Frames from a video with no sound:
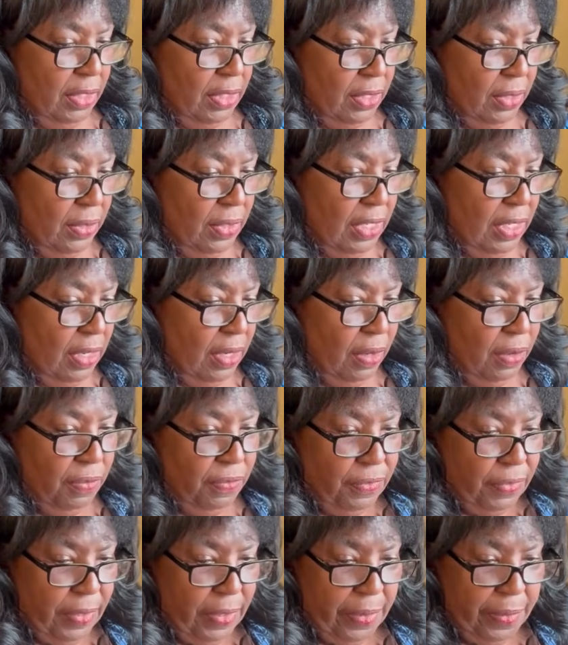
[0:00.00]
it
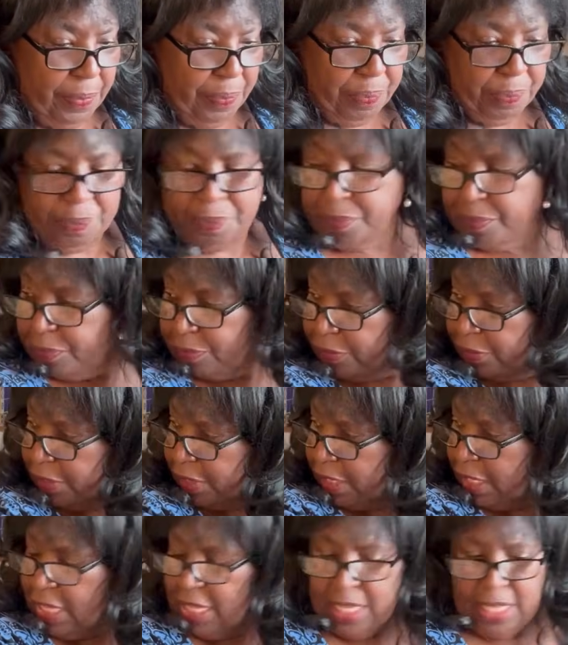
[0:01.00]
over,
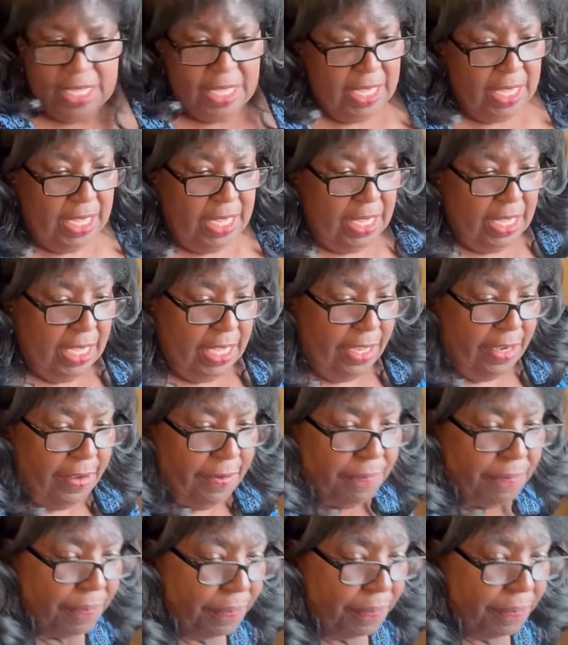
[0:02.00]
and